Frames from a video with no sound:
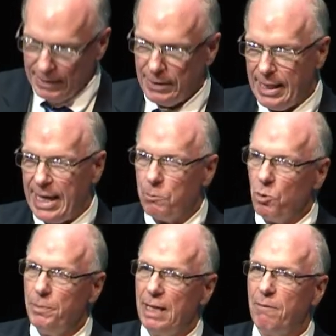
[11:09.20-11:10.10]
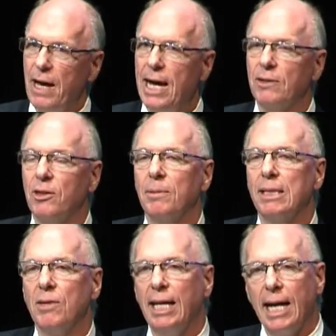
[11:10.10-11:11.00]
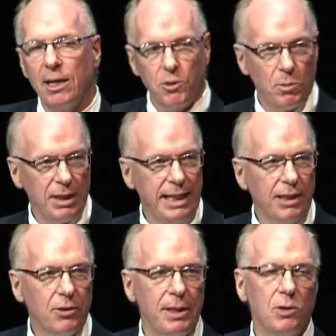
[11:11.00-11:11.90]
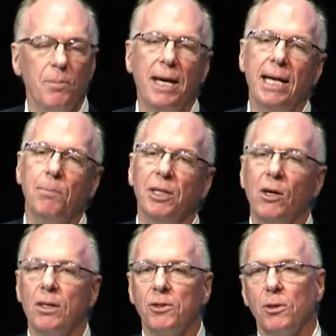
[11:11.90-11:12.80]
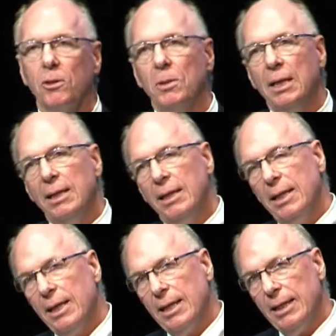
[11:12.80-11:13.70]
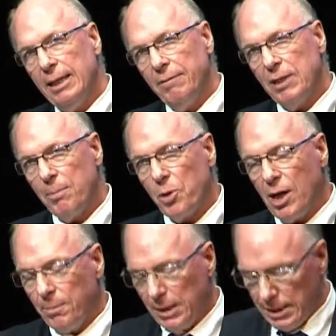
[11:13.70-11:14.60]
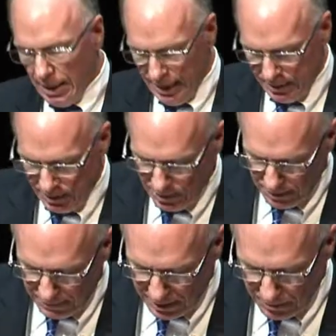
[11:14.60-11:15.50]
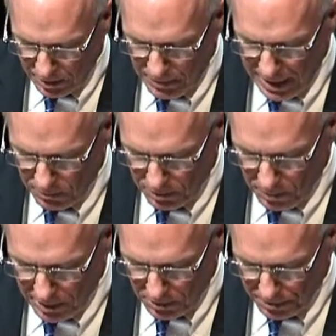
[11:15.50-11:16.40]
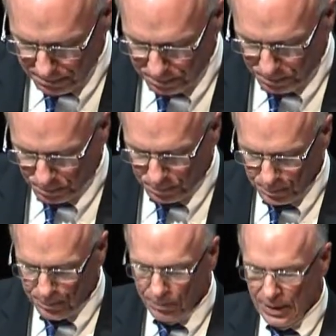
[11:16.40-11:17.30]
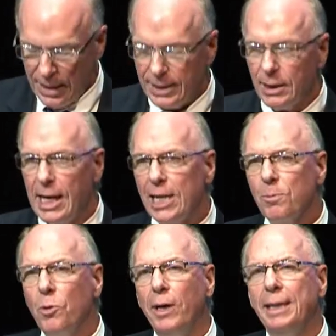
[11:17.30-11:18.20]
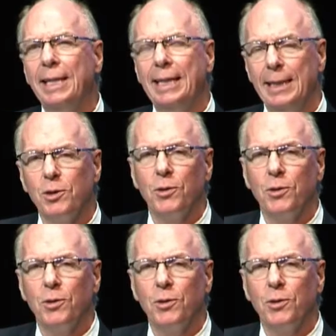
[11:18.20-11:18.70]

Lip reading: that will be a factor because that actually will increase demand, but also, if done properly, ties into variable demand response. And the last point, it is a